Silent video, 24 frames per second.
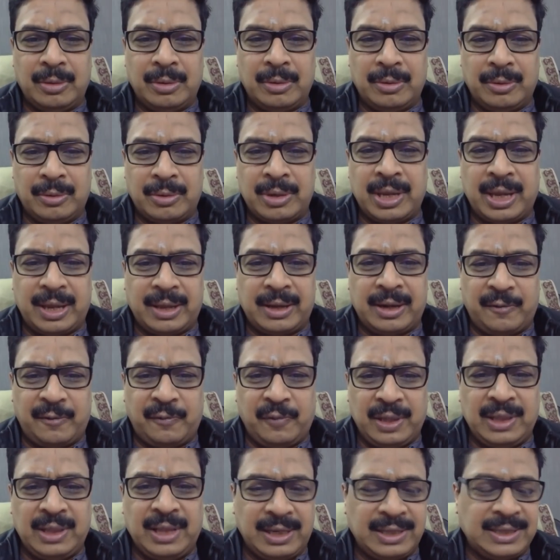Okay,
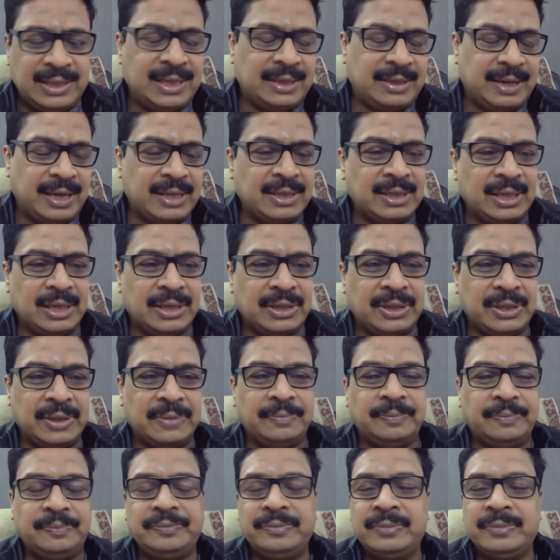roughly that is the
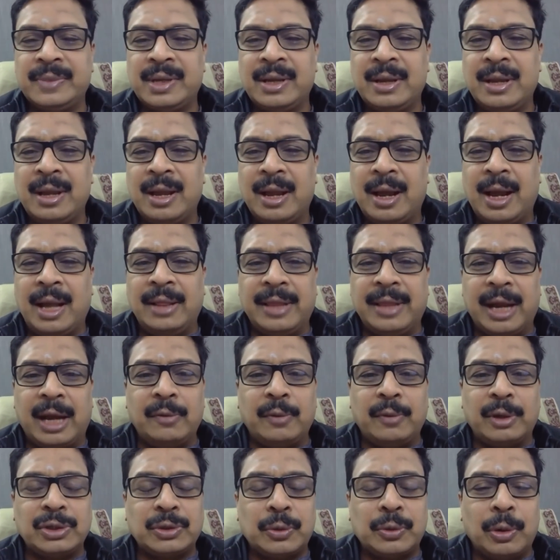translation. And that
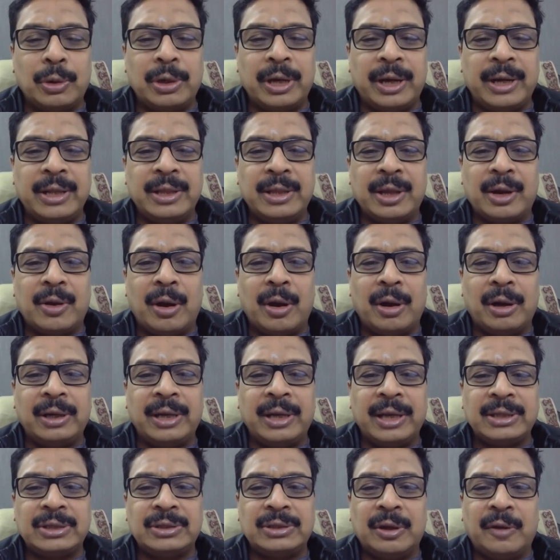was quoted in the
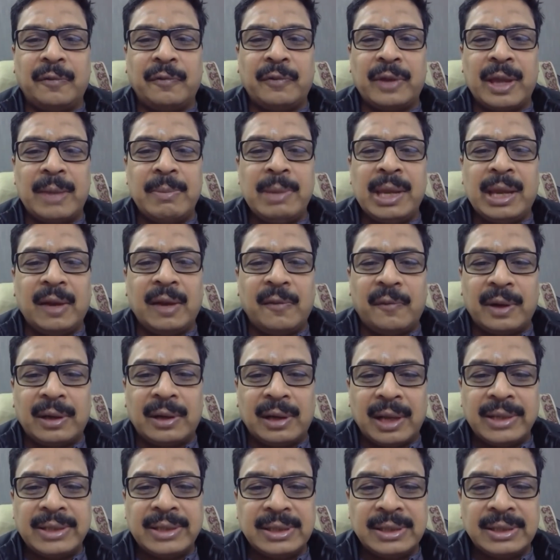context of chemical
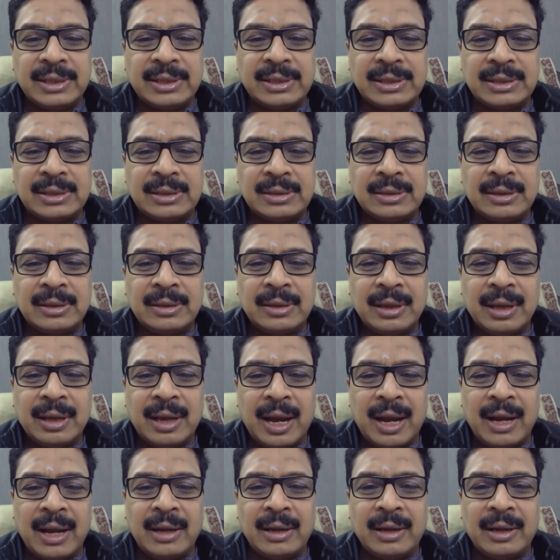fertilizers
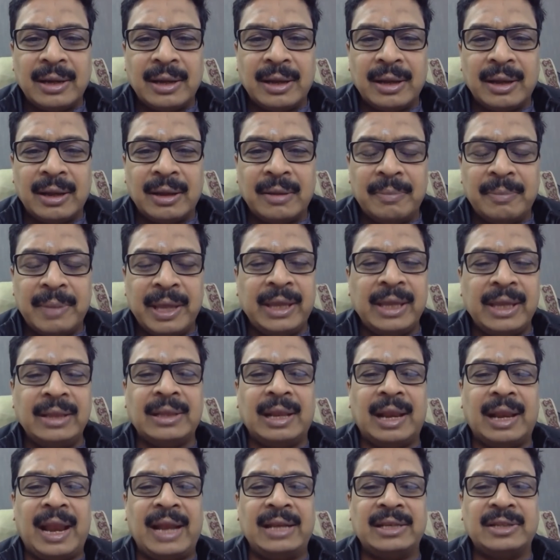and making
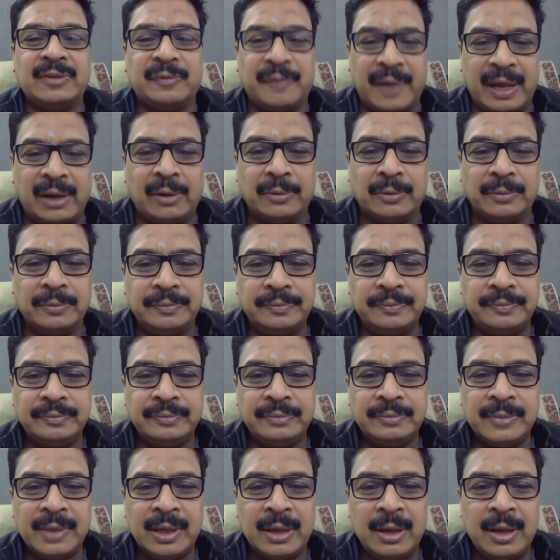the lands fallow.
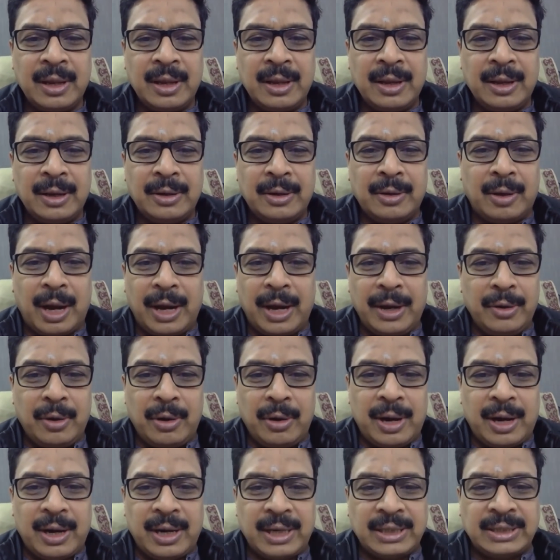Now, I
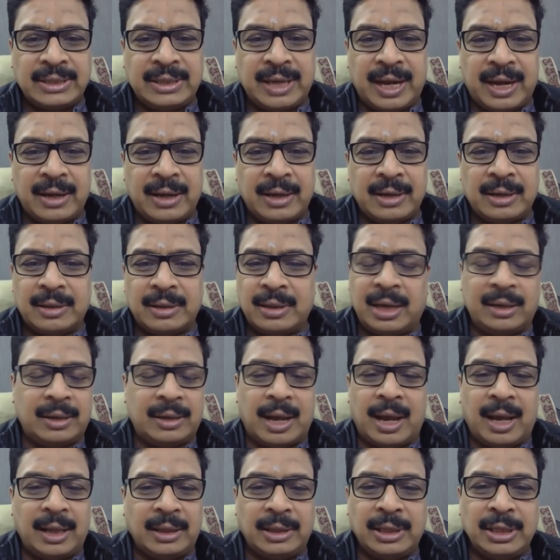don't understand
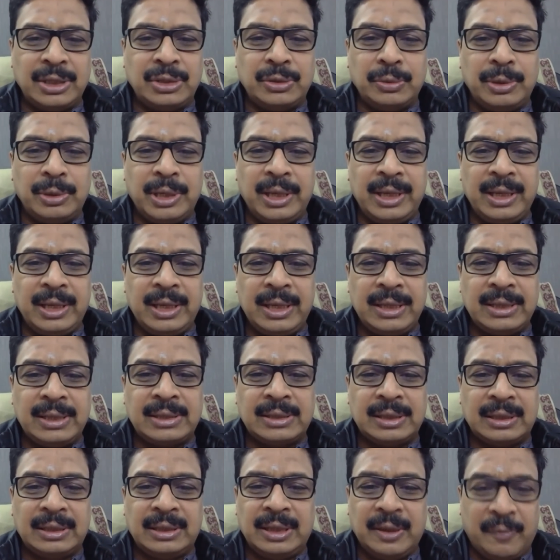that attitude
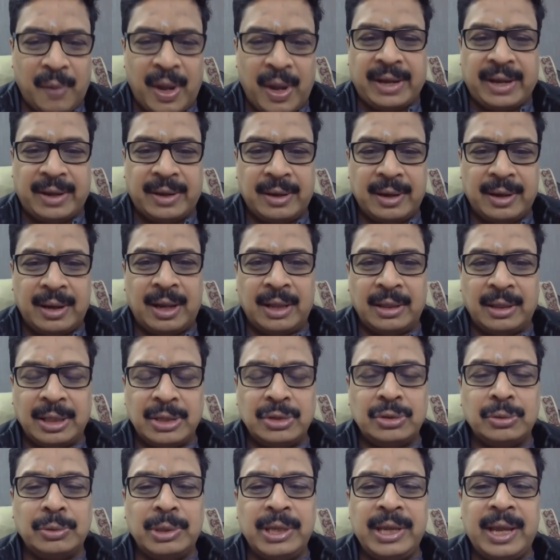is divine.
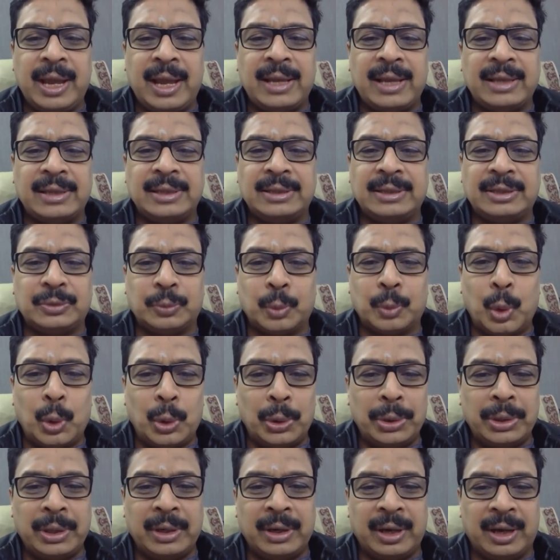Attitude has its
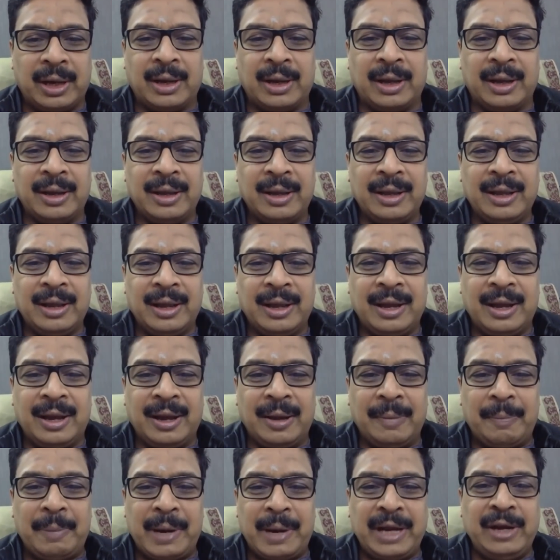own
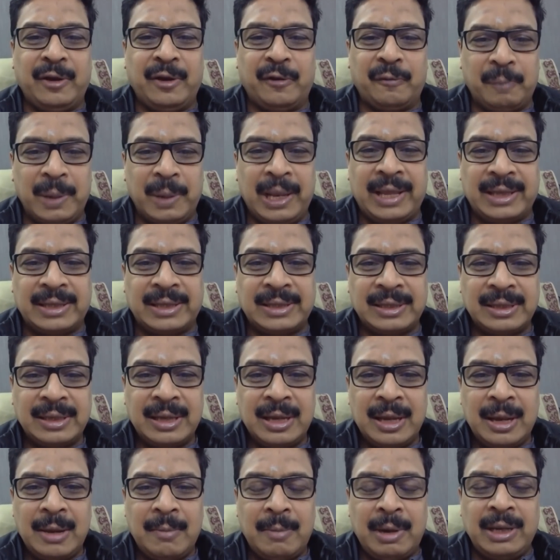pride of place.
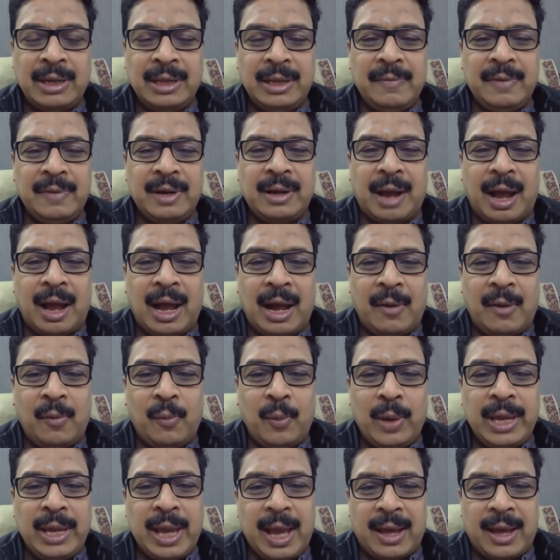But even
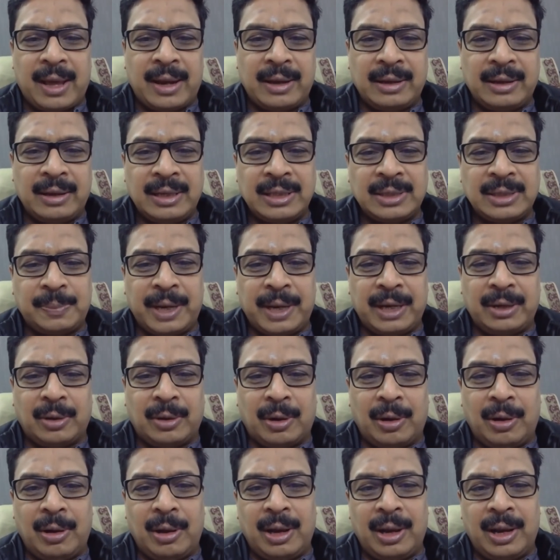Avaya, despite
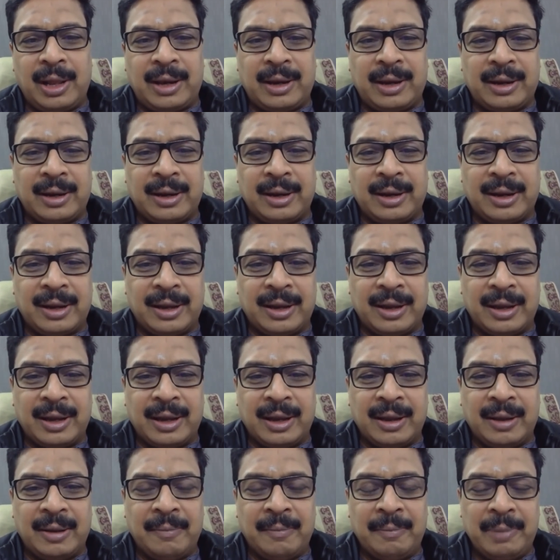all
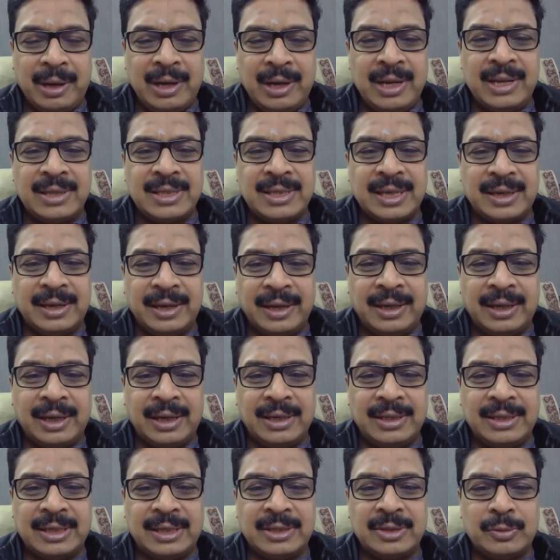her brilliance and
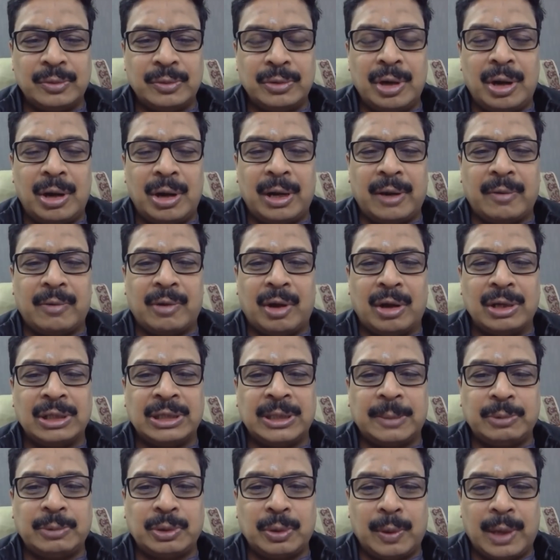intelligence, would not have
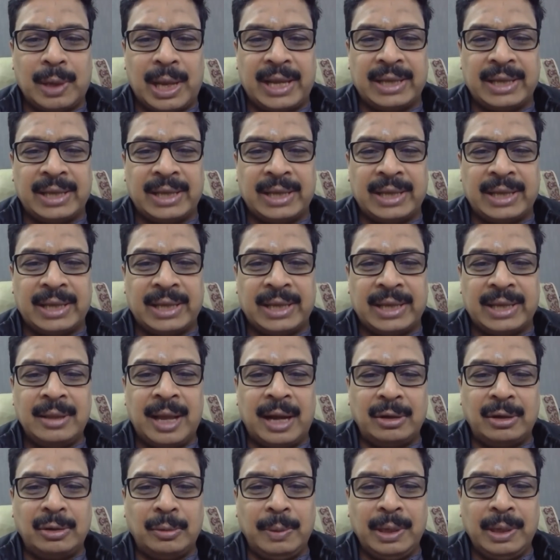conceptualized
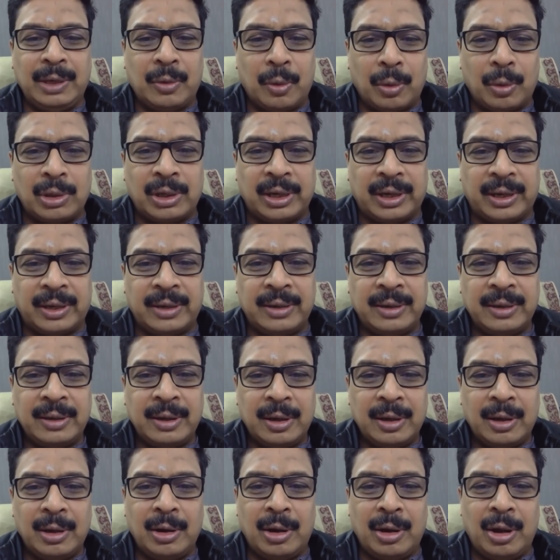that to be quoted
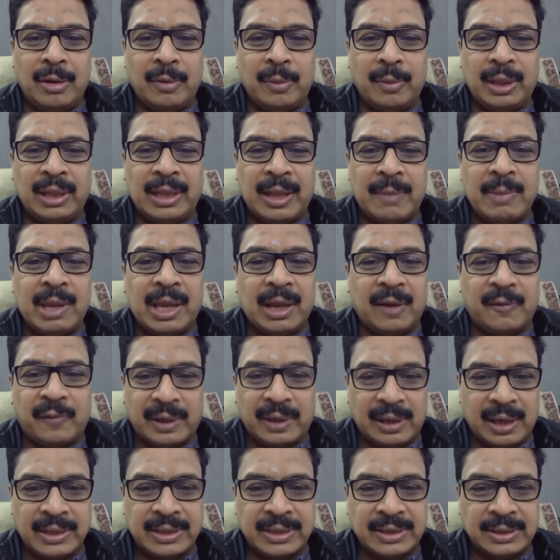along with chemical
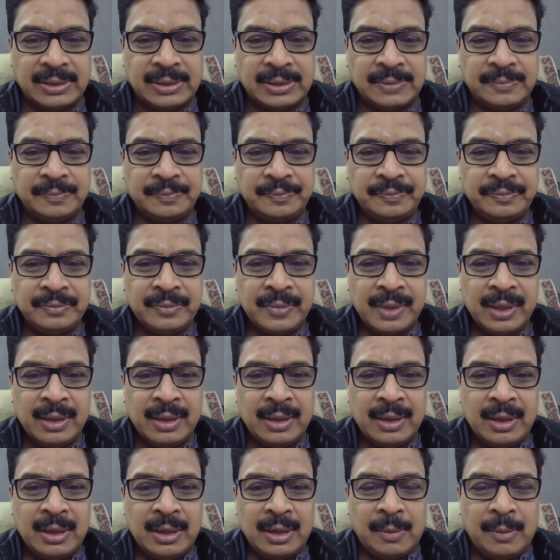fertilizers.
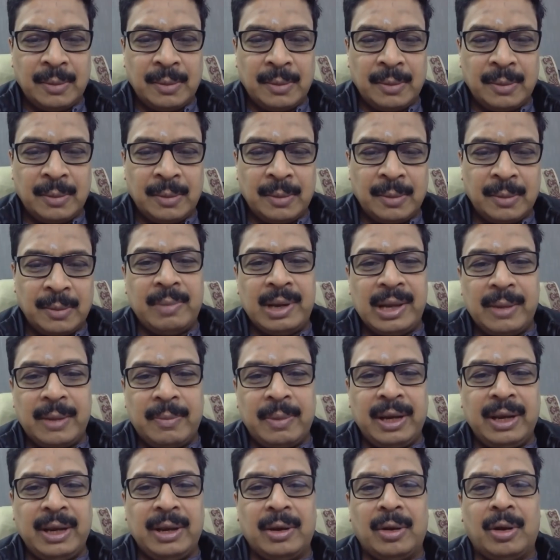The point I'm
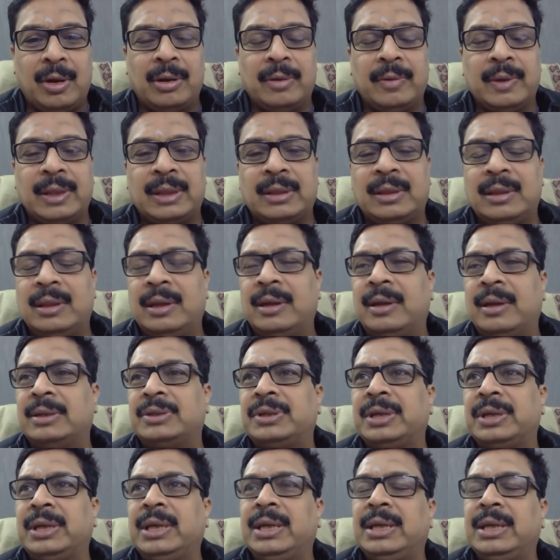laboring along with,
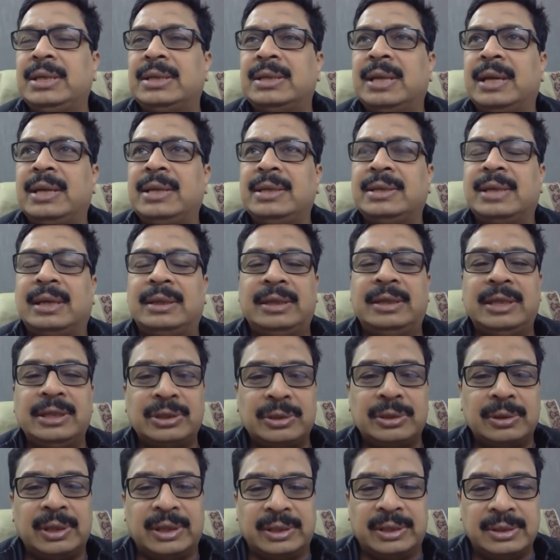Sri, is there is a
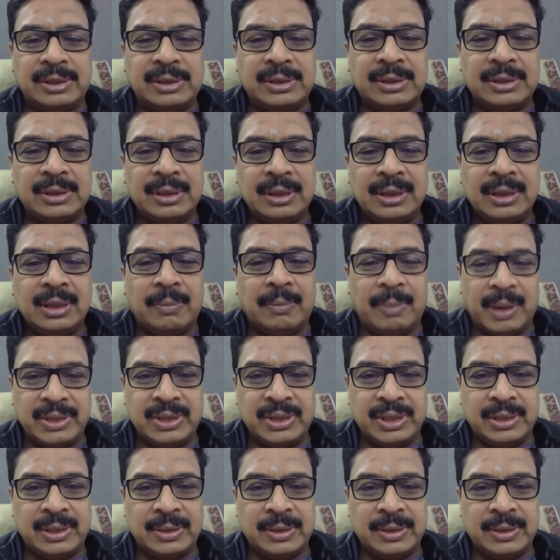dissonance in the budget.